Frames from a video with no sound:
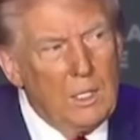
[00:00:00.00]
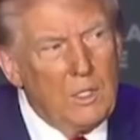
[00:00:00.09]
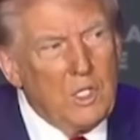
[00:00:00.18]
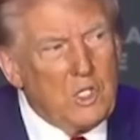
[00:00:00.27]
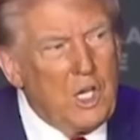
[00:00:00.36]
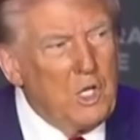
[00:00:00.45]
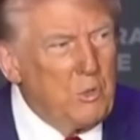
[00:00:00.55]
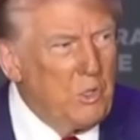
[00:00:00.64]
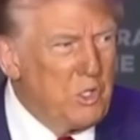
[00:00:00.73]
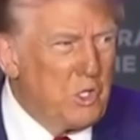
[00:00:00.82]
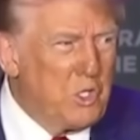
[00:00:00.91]
These
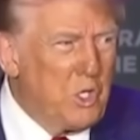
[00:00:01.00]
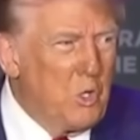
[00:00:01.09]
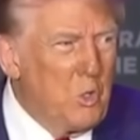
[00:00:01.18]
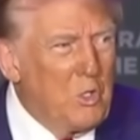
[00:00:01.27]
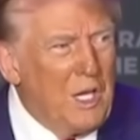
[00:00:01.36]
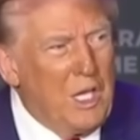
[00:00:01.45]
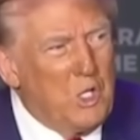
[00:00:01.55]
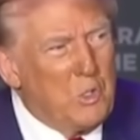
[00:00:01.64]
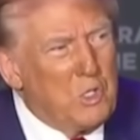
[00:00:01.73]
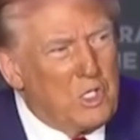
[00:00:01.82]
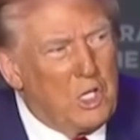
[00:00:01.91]
countries are so
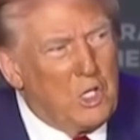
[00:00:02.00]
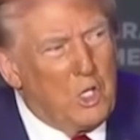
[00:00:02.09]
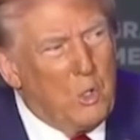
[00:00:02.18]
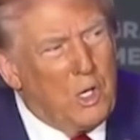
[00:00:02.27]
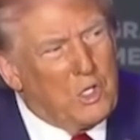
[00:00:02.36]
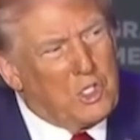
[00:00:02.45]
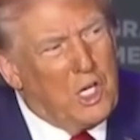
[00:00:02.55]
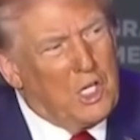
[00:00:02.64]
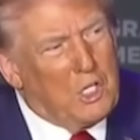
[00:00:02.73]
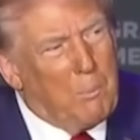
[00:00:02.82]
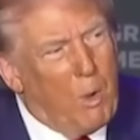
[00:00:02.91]
dangerous that the U S
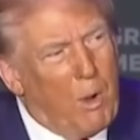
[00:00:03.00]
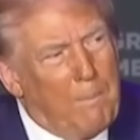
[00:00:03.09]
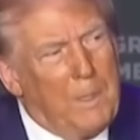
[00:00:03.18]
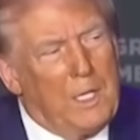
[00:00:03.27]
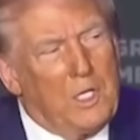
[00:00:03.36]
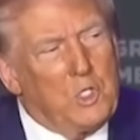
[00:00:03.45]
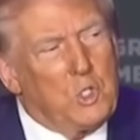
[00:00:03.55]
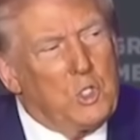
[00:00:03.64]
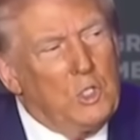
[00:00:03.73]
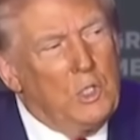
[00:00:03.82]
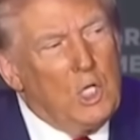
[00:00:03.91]
State Department is
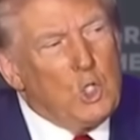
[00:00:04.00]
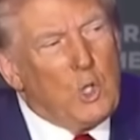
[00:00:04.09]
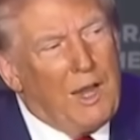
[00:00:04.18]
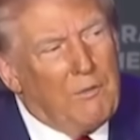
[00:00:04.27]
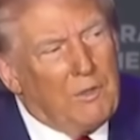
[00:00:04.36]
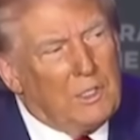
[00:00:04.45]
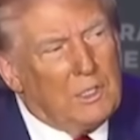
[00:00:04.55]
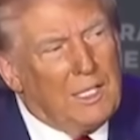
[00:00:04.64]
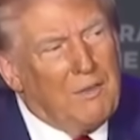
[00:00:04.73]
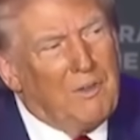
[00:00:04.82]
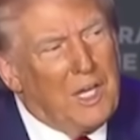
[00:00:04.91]
travel
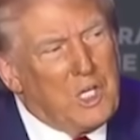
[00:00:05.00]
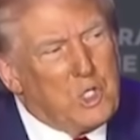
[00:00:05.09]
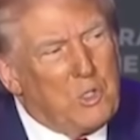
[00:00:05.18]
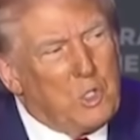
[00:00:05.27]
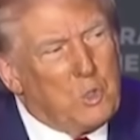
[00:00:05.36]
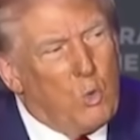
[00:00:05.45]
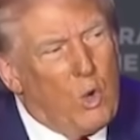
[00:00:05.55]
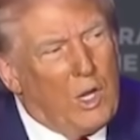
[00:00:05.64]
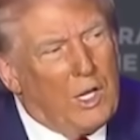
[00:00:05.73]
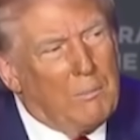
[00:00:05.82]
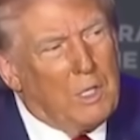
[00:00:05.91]
advisories
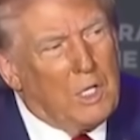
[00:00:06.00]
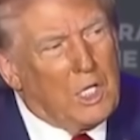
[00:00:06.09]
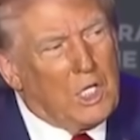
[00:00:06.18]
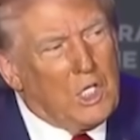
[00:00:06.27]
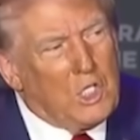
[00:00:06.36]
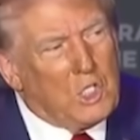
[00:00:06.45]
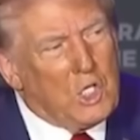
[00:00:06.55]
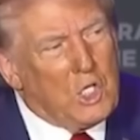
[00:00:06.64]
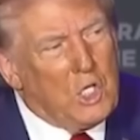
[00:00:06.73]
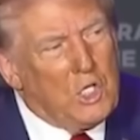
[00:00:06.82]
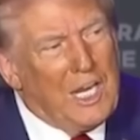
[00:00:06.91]
warning Americans
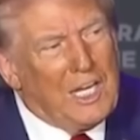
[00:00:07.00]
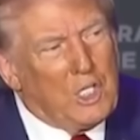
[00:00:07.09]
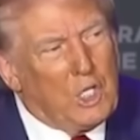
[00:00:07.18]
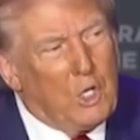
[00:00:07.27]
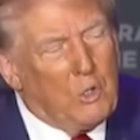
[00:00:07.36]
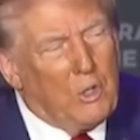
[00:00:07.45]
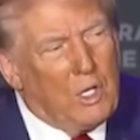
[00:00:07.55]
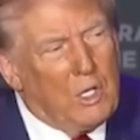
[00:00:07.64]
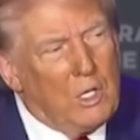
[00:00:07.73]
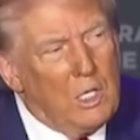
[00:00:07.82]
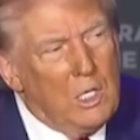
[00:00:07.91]
are not to go
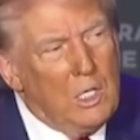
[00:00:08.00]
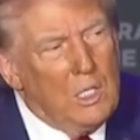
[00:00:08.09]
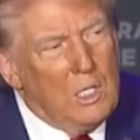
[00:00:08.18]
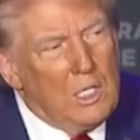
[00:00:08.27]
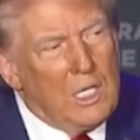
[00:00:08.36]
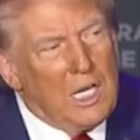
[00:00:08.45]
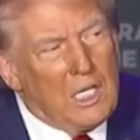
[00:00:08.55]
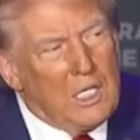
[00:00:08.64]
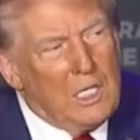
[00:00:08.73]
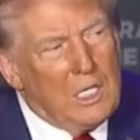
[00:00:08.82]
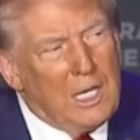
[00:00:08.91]
there, yet
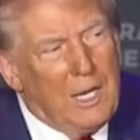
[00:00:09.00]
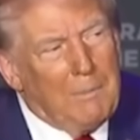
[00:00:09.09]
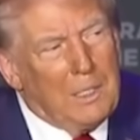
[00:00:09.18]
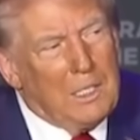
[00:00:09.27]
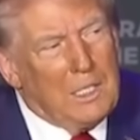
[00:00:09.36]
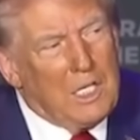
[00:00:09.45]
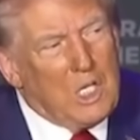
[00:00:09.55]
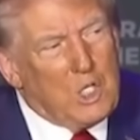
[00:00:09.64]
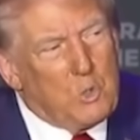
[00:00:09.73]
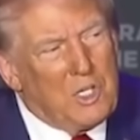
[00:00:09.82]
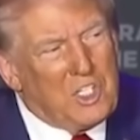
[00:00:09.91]
Kamala
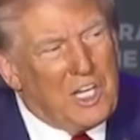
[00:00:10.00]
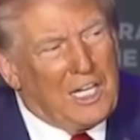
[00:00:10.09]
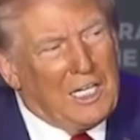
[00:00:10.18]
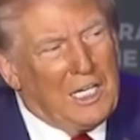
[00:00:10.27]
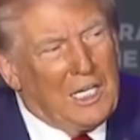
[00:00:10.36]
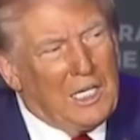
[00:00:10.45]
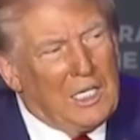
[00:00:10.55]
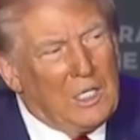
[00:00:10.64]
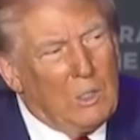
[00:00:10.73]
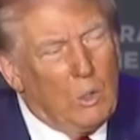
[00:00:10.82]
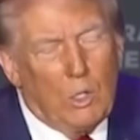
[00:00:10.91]
is resettling
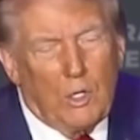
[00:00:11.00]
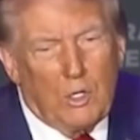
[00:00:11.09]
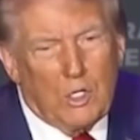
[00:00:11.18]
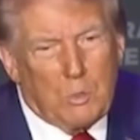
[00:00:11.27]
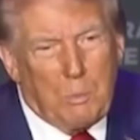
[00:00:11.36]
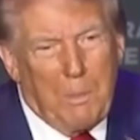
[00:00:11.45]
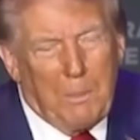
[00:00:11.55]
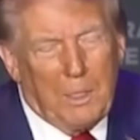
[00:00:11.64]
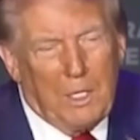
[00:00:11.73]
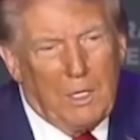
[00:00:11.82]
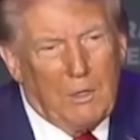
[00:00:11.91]
all of those people
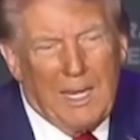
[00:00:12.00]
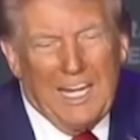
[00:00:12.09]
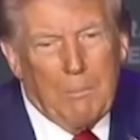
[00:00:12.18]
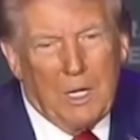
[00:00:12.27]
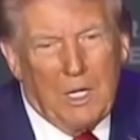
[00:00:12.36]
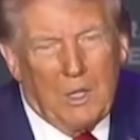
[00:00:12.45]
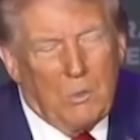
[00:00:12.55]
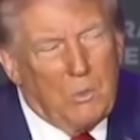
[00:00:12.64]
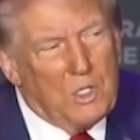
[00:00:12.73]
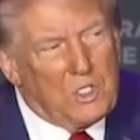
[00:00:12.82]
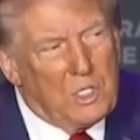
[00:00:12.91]
here, anybody that
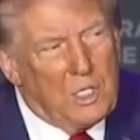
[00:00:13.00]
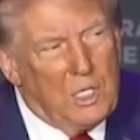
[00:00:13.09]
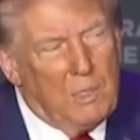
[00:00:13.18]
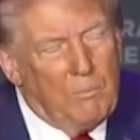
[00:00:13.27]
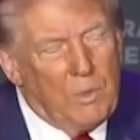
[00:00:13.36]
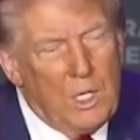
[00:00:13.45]
wants to come.